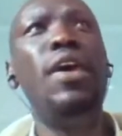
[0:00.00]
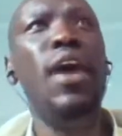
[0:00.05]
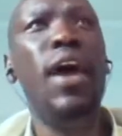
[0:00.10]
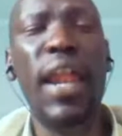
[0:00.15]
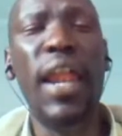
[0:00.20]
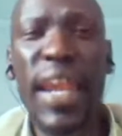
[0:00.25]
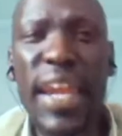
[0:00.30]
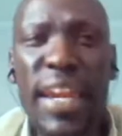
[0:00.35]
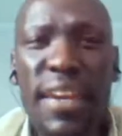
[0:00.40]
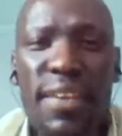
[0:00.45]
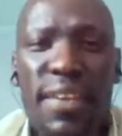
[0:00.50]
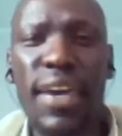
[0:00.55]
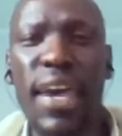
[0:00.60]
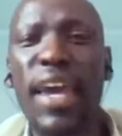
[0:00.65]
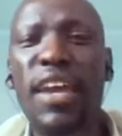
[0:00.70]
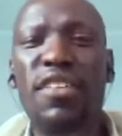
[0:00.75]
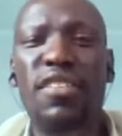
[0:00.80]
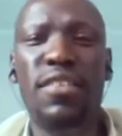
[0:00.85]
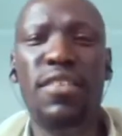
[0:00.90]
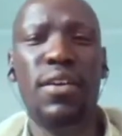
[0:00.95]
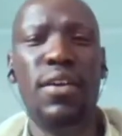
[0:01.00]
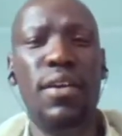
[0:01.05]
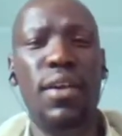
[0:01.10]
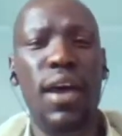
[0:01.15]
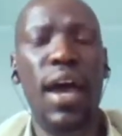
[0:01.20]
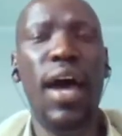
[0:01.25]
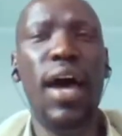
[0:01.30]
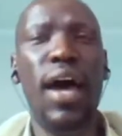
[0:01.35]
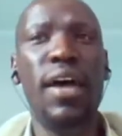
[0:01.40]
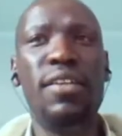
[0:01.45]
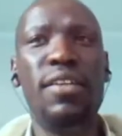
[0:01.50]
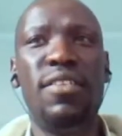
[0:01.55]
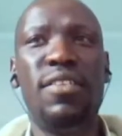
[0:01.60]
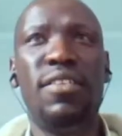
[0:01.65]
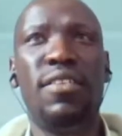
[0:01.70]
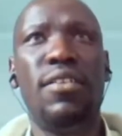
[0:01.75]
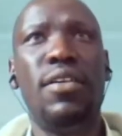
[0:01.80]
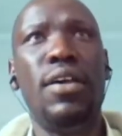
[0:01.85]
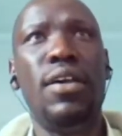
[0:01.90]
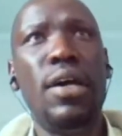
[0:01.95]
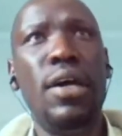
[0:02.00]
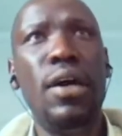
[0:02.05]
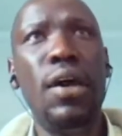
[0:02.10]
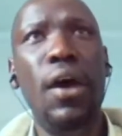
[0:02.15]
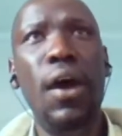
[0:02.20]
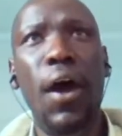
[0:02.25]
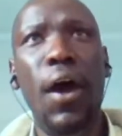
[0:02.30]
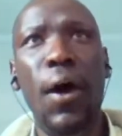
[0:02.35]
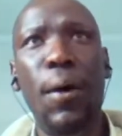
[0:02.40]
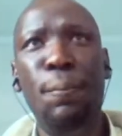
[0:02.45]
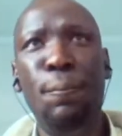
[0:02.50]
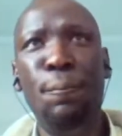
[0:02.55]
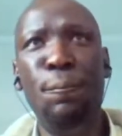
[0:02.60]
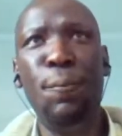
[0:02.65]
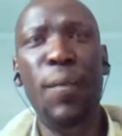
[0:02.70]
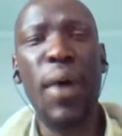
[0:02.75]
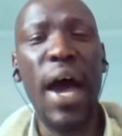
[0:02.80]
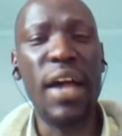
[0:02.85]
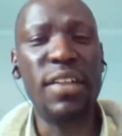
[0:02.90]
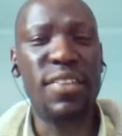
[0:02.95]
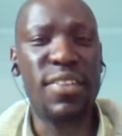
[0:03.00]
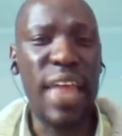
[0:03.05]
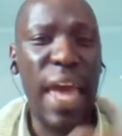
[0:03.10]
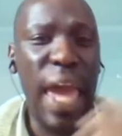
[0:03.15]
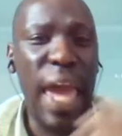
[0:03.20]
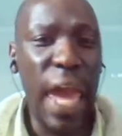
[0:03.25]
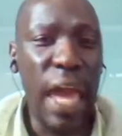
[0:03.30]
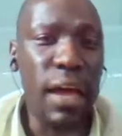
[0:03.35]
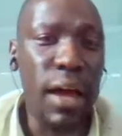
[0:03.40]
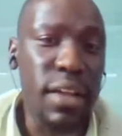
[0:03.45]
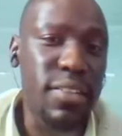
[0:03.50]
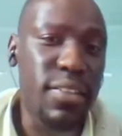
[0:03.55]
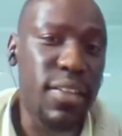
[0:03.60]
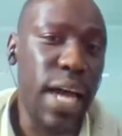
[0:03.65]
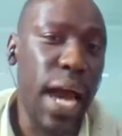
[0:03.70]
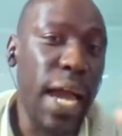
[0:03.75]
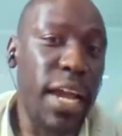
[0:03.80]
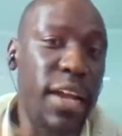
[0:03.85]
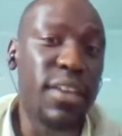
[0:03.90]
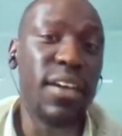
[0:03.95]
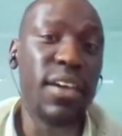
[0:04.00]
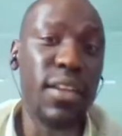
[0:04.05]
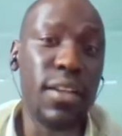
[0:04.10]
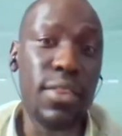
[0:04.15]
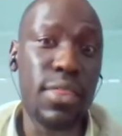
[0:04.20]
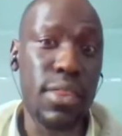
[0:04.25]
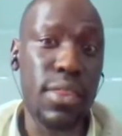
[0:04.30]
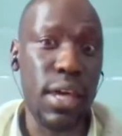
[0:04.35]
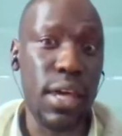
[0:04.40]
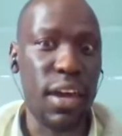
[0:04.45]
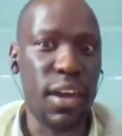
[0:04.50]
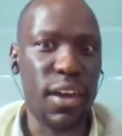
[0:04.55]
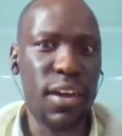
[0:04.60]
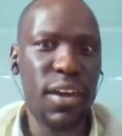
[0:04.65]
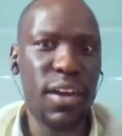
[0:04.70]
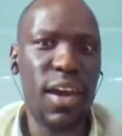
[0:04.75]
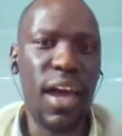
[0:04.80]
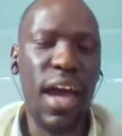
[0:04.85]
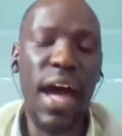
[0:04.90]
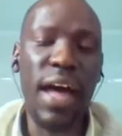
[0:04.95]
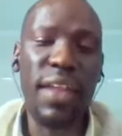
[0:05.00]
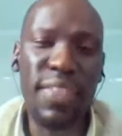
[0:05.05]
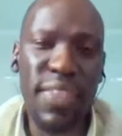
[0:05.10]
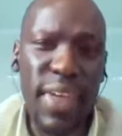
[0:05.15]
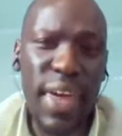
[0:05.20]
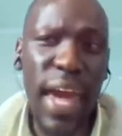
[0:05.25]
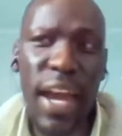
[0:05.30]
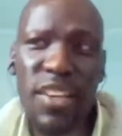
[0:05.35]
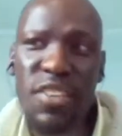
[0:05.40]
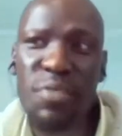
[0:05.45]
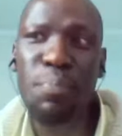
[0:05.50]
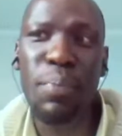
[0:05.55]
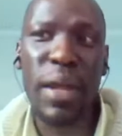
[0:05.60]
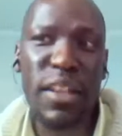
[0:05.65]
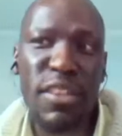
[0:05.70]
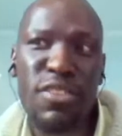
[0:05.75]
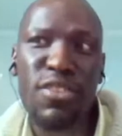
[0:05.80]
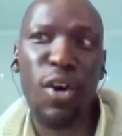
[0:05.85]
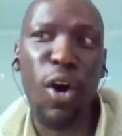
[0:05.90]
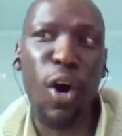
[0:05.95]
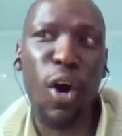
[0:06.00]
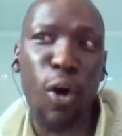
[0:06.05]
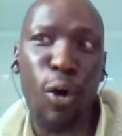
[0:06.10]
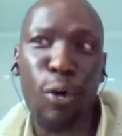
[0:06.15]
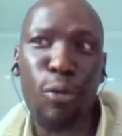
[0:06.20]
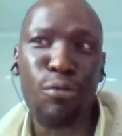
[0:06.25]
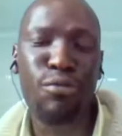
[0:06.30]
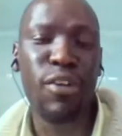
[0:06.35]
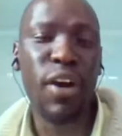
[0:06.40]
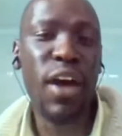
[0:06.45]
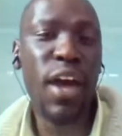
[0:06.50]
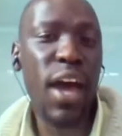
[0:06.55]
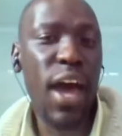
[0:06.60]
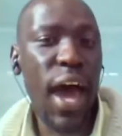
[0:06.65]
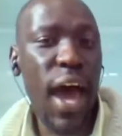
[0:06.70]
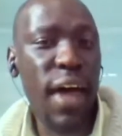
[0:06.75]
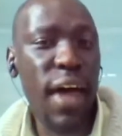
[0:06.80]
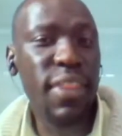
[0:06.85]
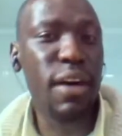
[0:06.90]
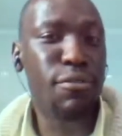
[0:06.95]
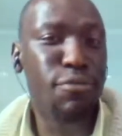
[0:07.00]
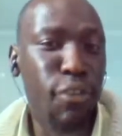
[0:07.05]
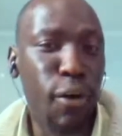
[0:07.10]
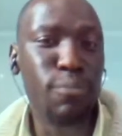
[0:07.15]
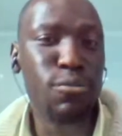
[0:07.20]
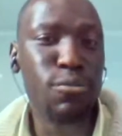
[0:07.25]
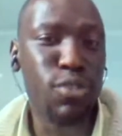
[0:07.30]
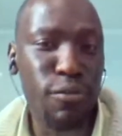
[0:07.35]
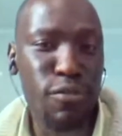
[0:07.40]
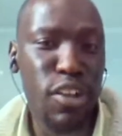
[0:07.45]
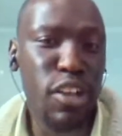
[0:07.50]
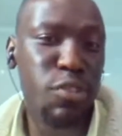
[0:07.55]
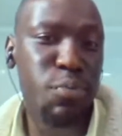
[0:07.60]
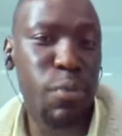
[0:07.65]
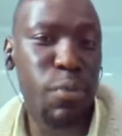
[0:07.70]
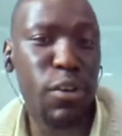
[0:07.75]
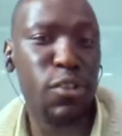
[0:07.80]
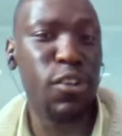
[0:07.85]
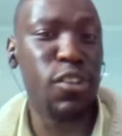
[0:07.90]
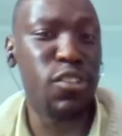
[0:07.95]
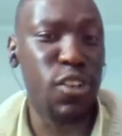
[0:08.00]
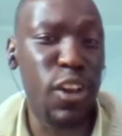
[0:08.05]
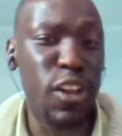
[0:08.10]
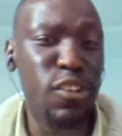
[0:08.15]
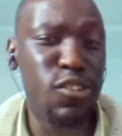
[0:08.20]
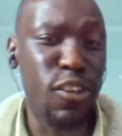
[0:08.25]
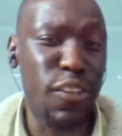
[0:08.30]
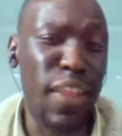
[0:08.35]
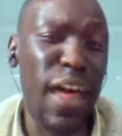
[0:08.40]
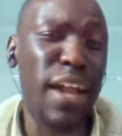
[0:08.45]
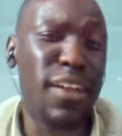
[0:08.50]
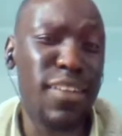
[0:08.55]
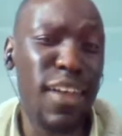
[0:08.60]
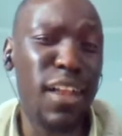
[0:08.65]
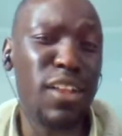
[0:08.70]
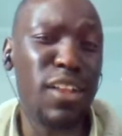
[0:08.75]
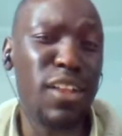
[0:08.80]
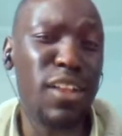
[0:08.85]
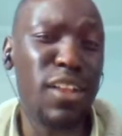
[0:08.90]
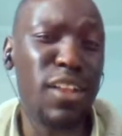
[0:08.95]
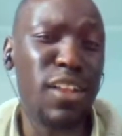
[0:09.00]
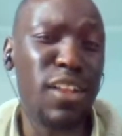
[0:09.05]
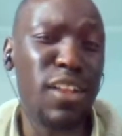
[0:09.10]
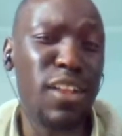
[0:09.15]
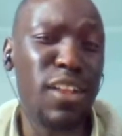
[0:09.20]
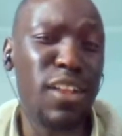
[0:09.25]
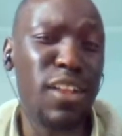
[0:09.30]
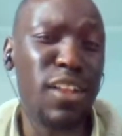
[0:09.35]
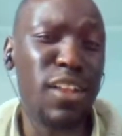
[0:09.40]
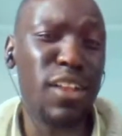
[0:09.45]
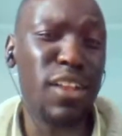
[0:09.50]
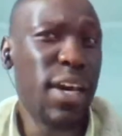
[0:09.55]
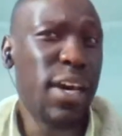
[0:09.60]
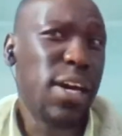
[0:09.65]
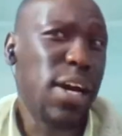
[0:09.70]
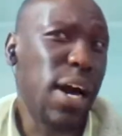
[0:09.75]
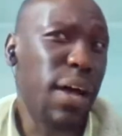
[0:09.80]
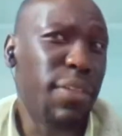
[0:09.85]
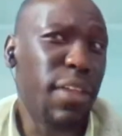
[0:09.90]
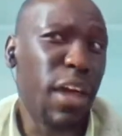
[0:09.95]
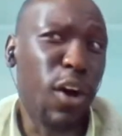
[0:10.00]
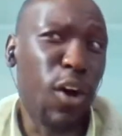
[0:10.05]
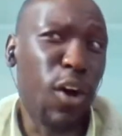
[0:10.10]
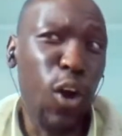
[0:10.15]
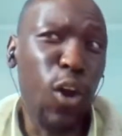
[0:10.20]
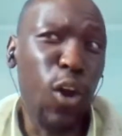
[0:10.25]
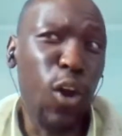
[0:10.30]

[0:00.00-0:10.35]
litigation as the ideal thing at the expense of other forms of dispute resolution, that tells that